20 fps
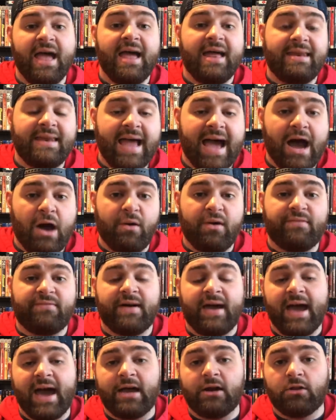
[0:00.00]
Now, if
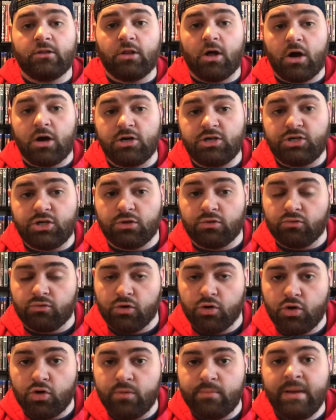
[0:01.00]
I had a larger
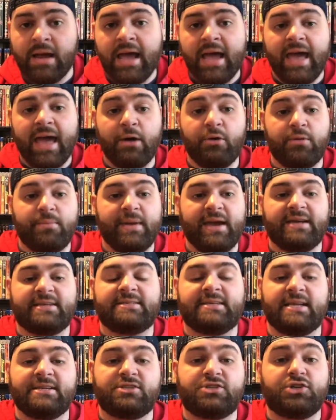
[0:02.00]
room, it would make
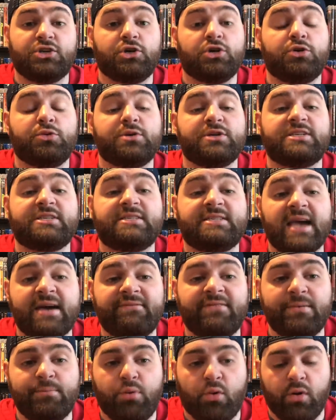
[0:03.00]
sense to go to a
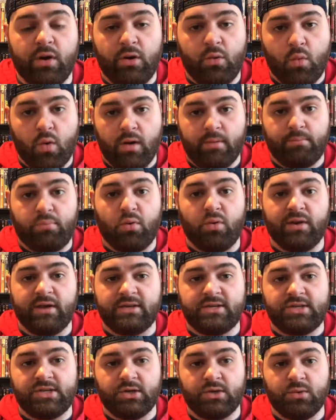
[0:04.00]
seven point one
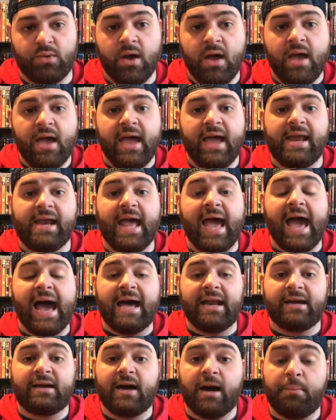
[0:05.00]
point two and
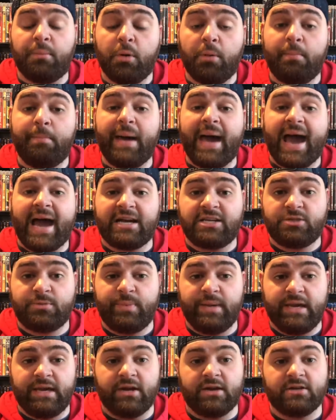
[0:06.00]
add a couple back
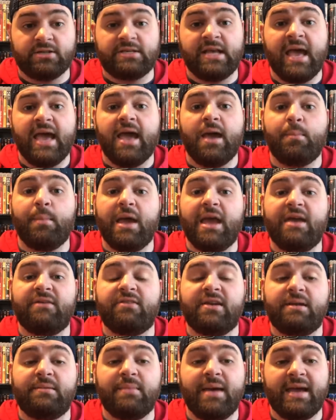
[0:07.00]
speakers. It may
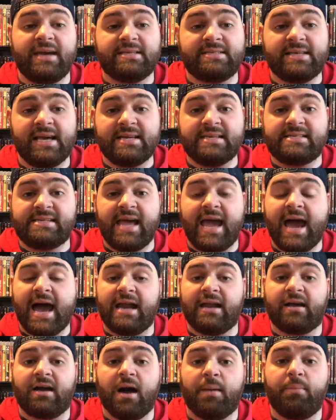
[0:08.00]
even make sense to
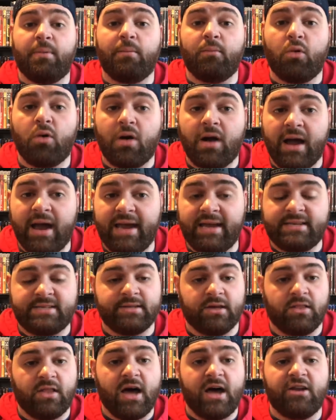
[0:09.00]
add a couple more heights.
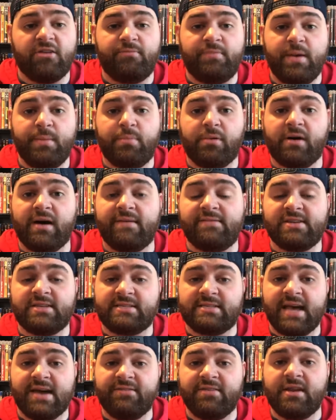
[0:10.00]
A lot of people have a
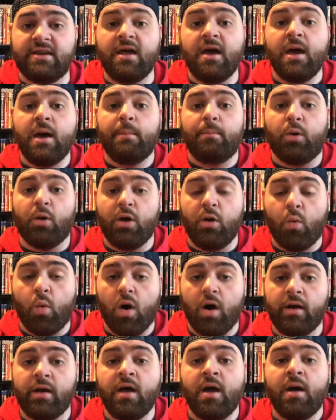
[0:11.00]
seven point
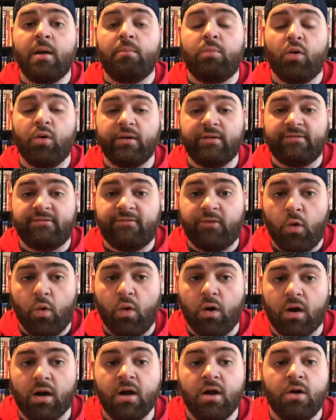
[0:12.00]
one point
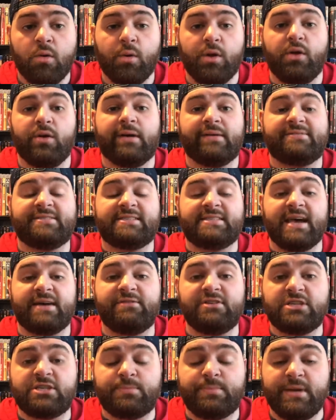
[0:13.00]
four where you have
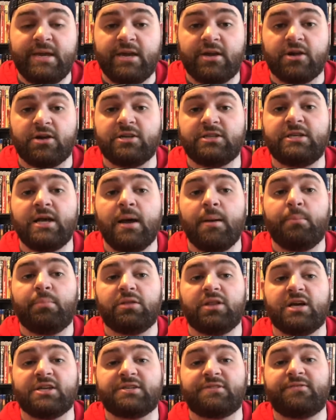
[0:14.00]
seven speakers
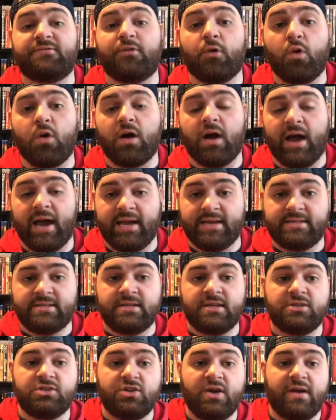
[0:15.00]
plus four
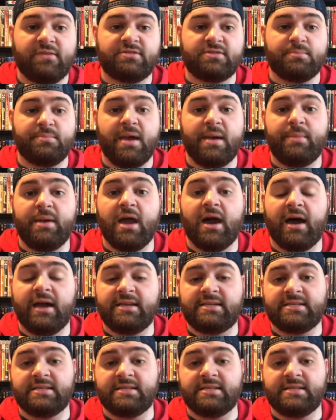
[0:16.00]
heights. So you have some maybe heights